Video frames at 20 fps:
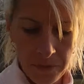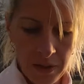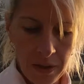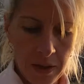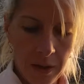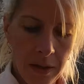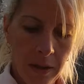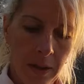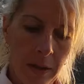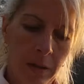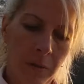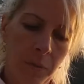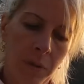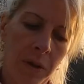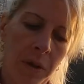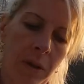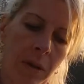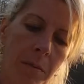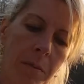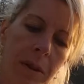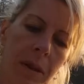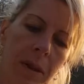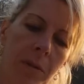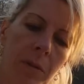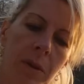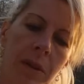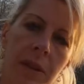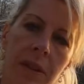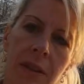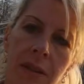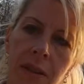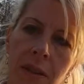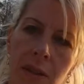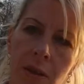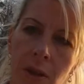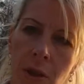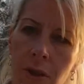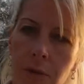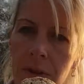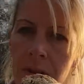and one of the big ones, and
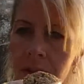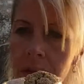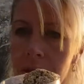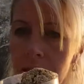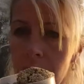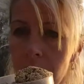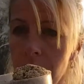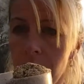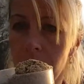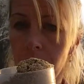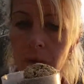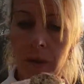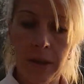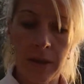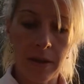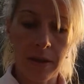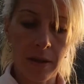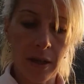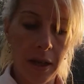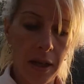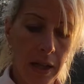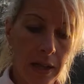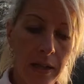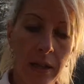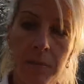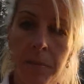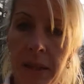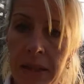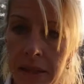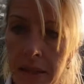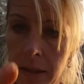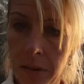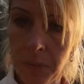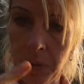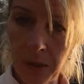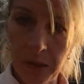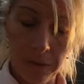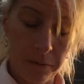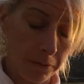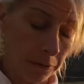Jarvis gets 2 of these. And I just mix it in
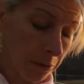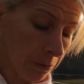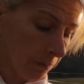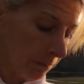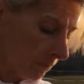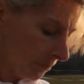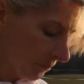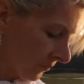with their food.